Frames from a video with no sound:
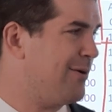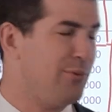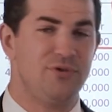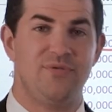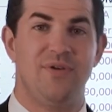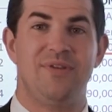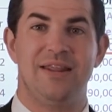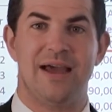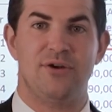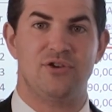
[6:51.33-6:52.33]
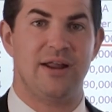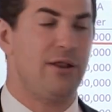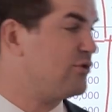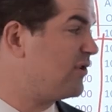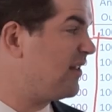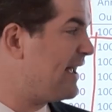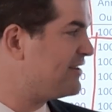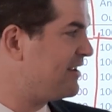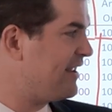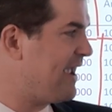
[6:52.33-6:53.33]
almost $50,000
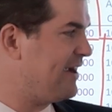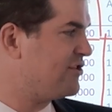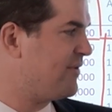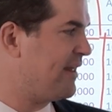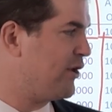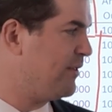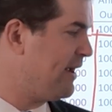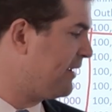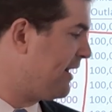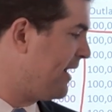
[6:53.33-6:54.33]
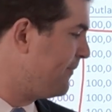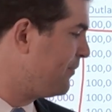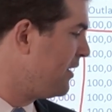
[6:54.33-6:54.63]
less in cash value than that guy.